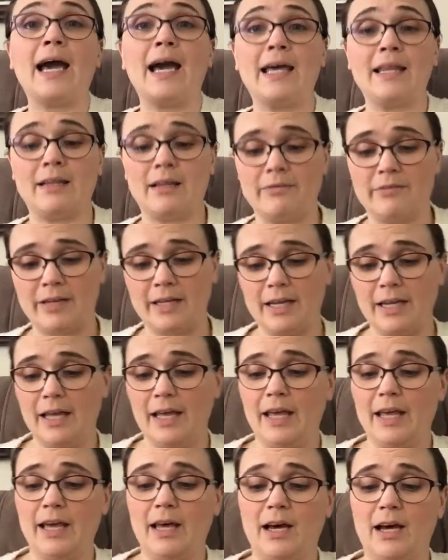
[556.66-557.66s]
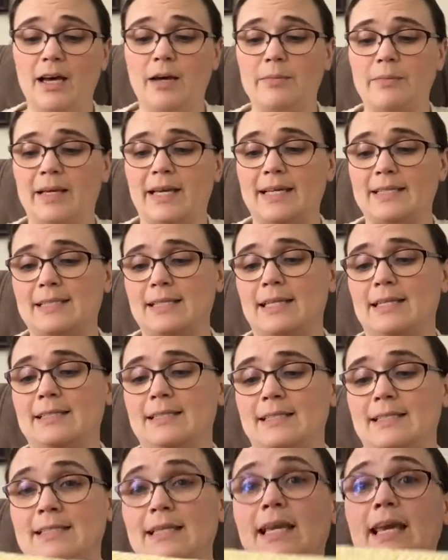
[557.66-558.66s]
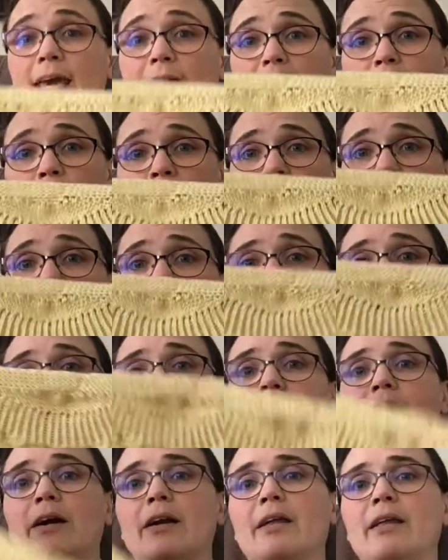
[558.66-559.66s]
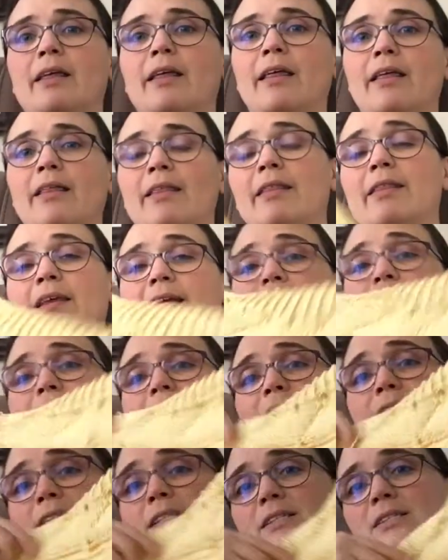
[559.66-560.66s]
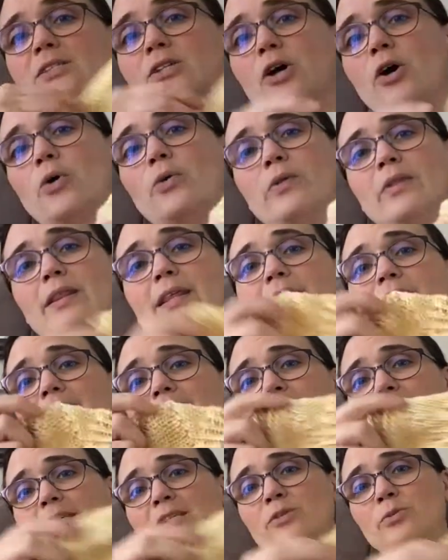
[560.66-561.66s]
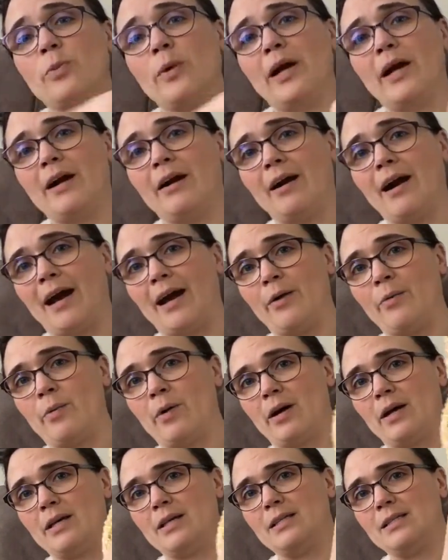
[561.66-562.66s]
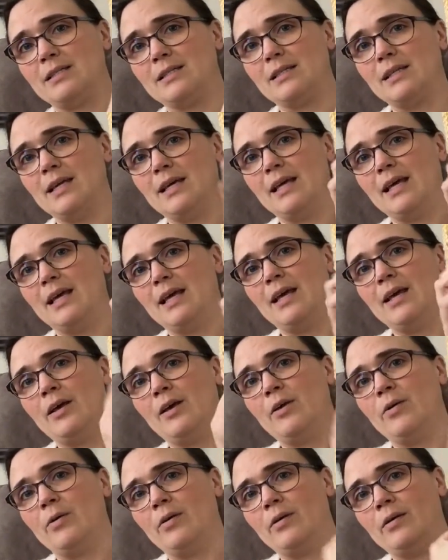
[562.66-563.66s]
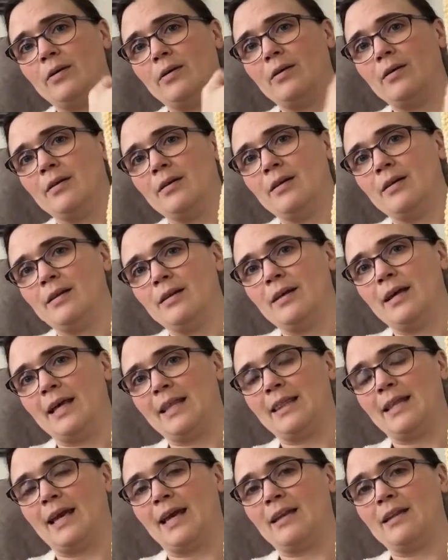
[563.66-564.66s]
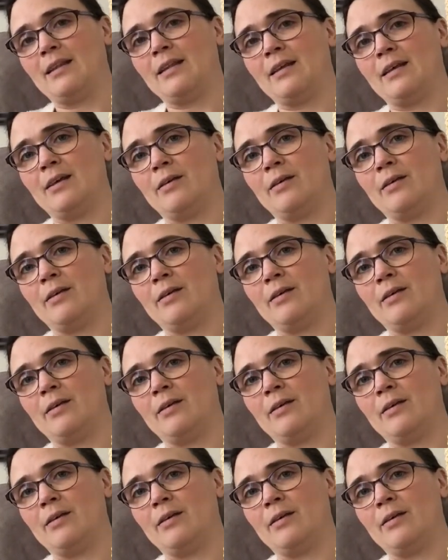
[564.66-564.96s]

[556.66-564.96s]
love it. Like I said, it's a DK weight yarn. This is where I was at the end of